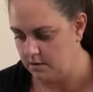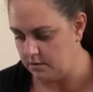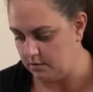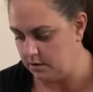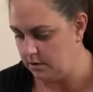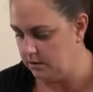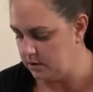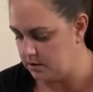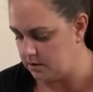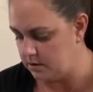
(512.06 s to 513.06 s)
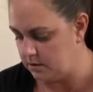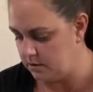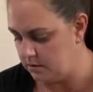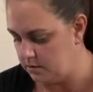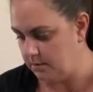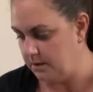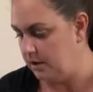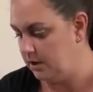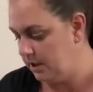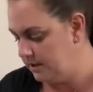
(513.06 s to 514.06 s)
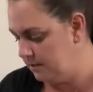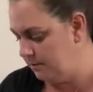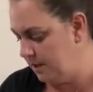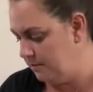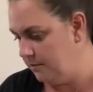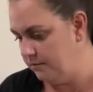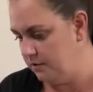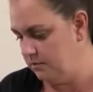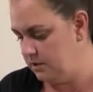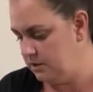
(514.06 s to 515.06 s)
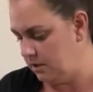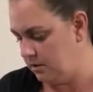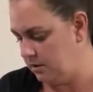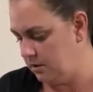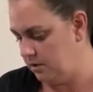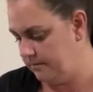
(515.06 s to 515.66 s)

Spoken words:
Don't need all this. We need lots of paper for the recycling.